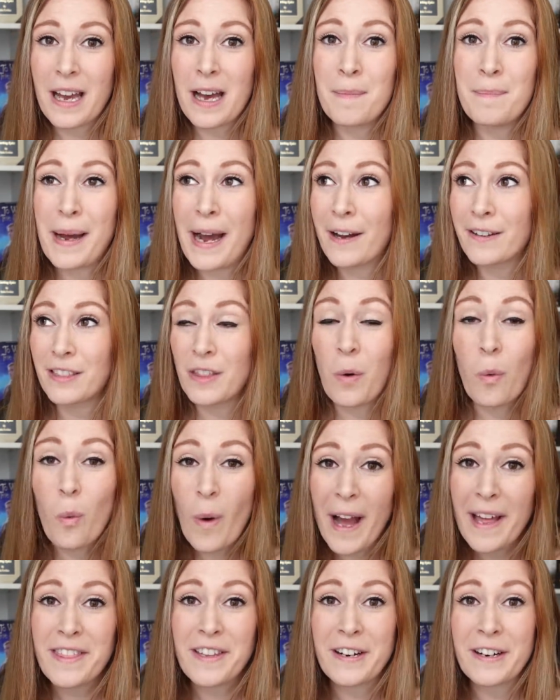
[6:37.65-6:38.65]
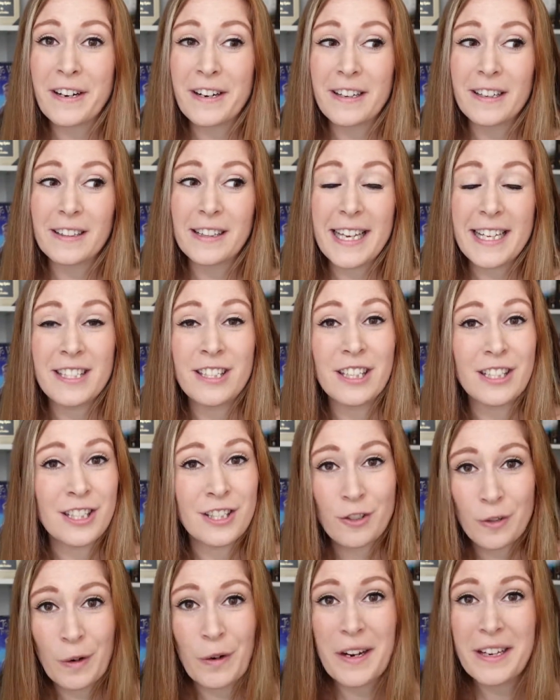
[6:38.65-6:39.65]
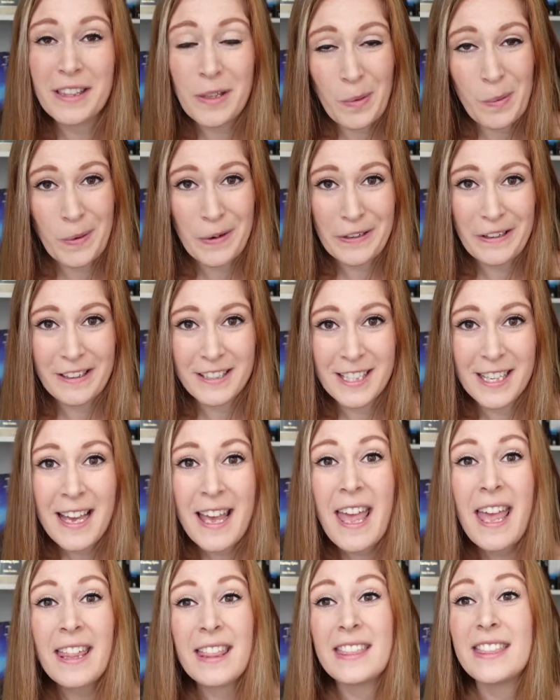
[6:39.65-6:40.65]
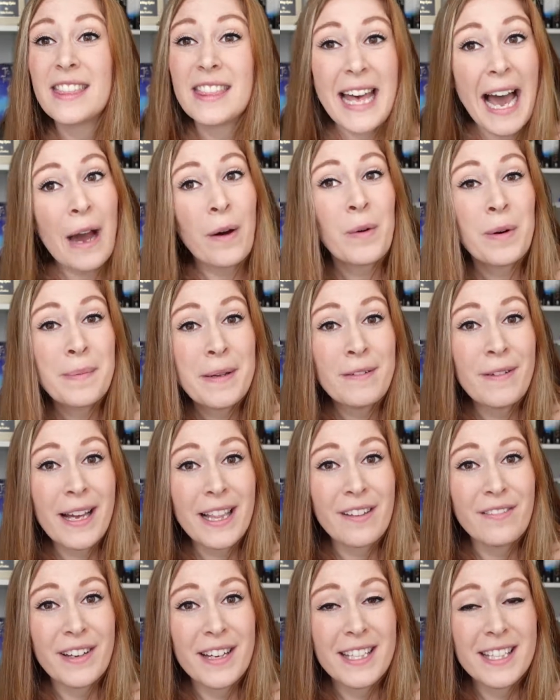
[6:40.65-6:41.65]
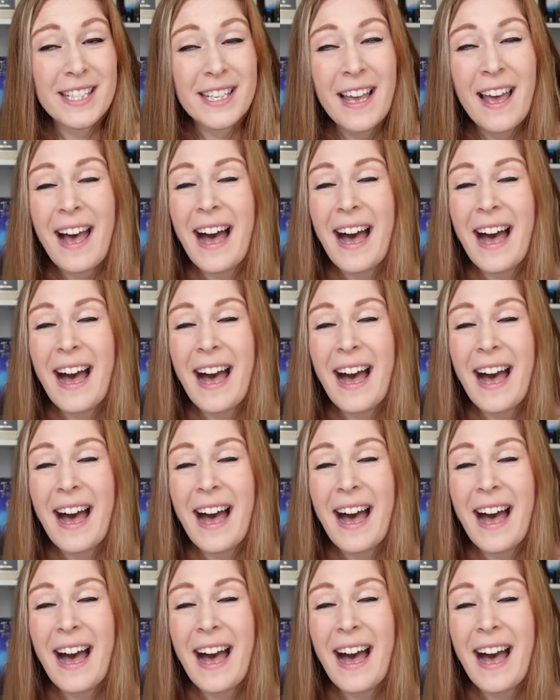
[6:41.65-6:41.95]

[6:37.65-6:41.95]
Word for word: about the weather like destroying the world. That would be relevant.